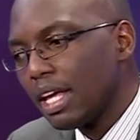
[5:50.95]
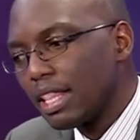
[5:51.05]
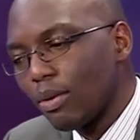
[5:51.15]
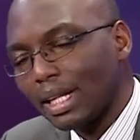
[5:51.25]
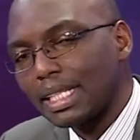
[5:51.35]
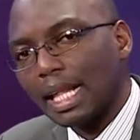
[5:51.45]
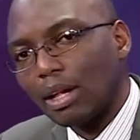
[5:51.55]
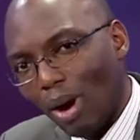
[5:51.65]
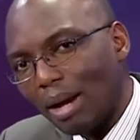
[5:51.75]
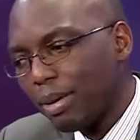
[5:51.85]
there was
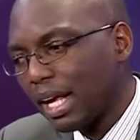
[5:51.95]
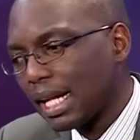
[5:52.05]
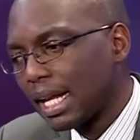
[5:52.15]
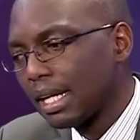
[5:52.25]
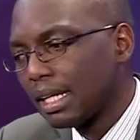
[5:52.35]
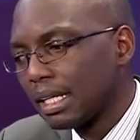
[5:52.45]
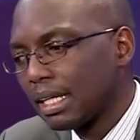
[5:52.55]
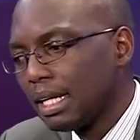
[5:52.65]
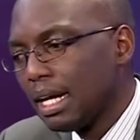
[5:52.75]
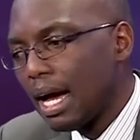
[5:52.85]
this one person
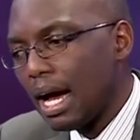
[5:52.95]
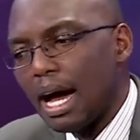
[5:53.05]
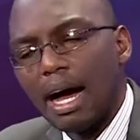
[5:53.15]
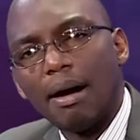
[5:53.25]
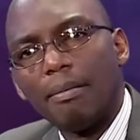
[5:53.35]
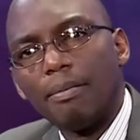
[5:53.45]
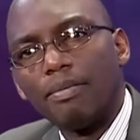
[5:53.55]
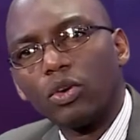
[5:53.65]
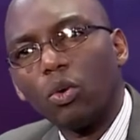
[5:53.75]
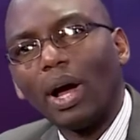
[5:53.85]

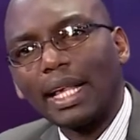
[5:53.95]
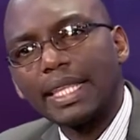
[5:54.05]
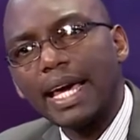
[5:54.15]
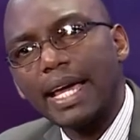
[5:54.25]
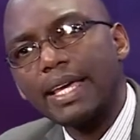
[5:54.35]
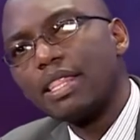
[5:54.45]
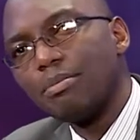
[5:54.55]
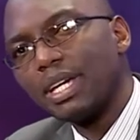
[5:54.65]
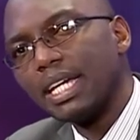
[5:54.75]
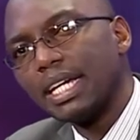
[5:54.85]
who was there in the
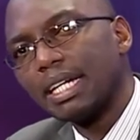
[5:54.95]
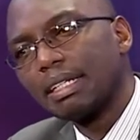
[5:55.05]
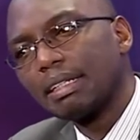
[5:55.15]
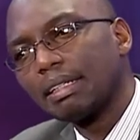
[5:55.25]
beginning.